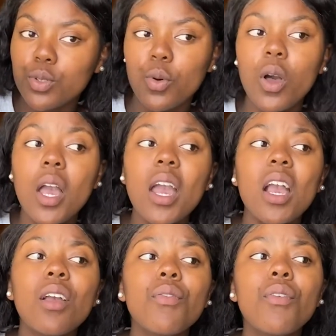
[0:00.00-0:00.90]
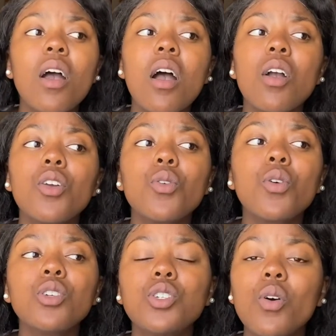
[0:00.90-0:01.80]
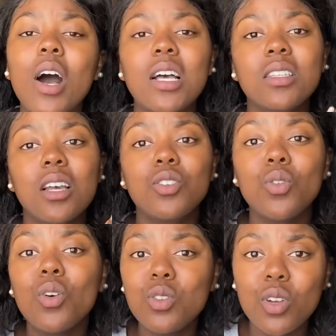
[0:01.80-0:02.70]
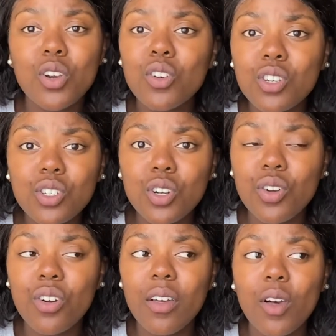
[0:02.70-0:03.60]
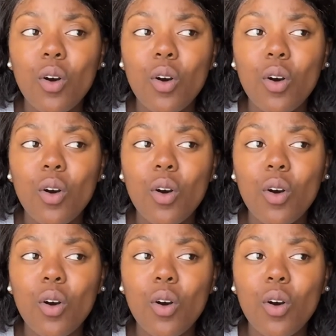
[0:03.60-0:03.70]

So if you don't show us that you're also a Christian or rather,